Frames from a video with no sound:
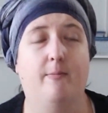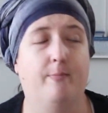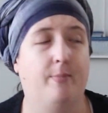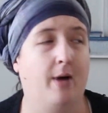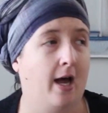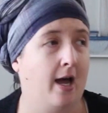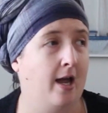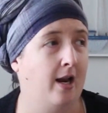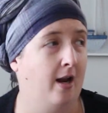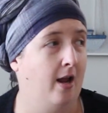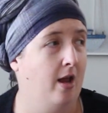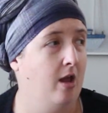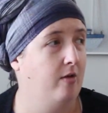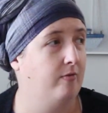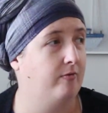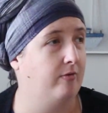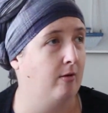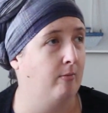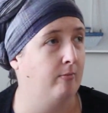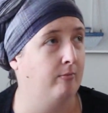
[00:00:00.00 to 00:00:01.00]
But
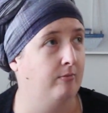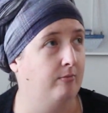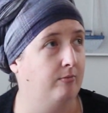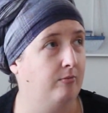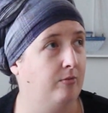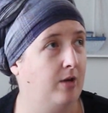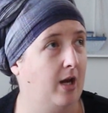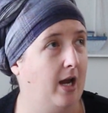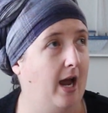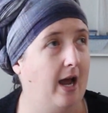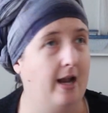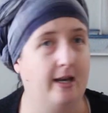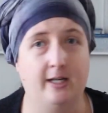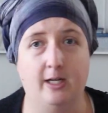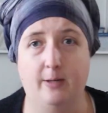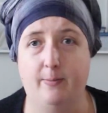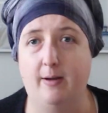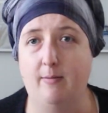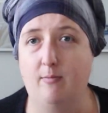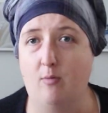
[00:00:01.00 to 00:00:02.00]
from a
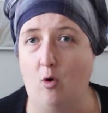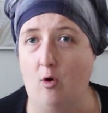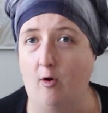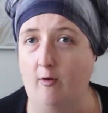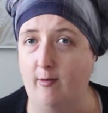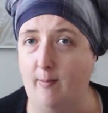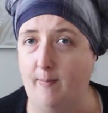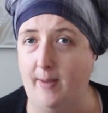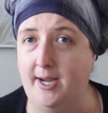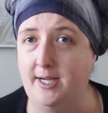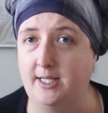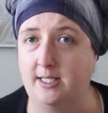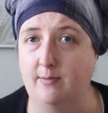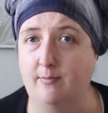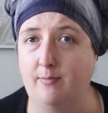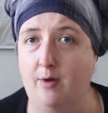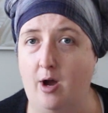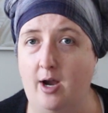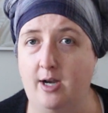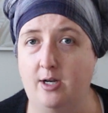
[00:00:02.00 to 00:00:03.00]
little bit more of a peace
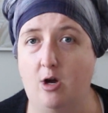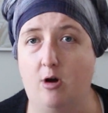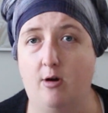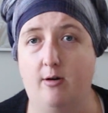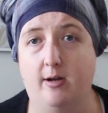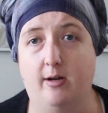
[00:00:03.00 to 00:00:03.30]
of mind